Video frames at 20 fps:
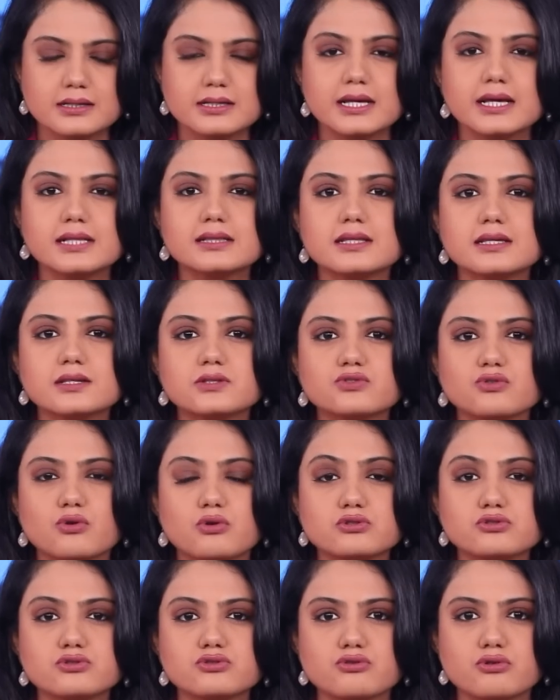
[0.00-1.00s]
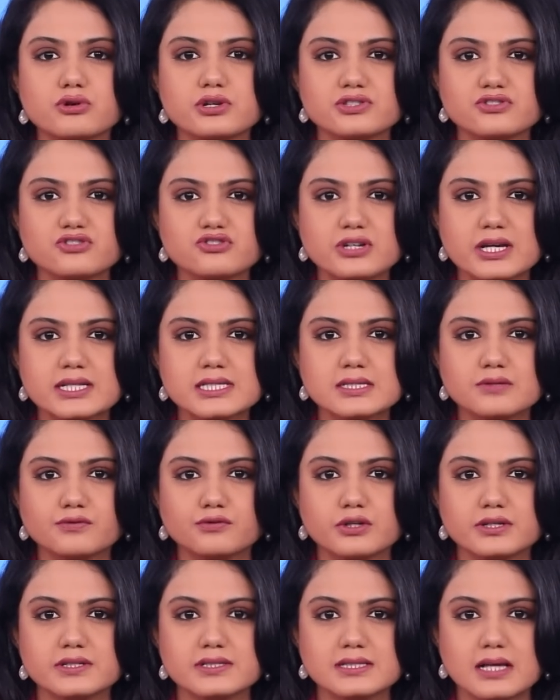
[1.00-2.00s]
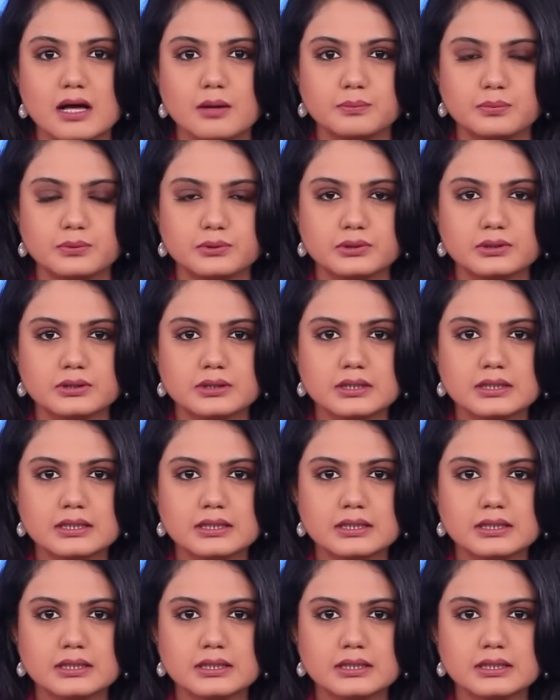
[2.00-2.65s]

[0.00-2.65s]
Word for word: Take these Rolls-Royce jets, for example.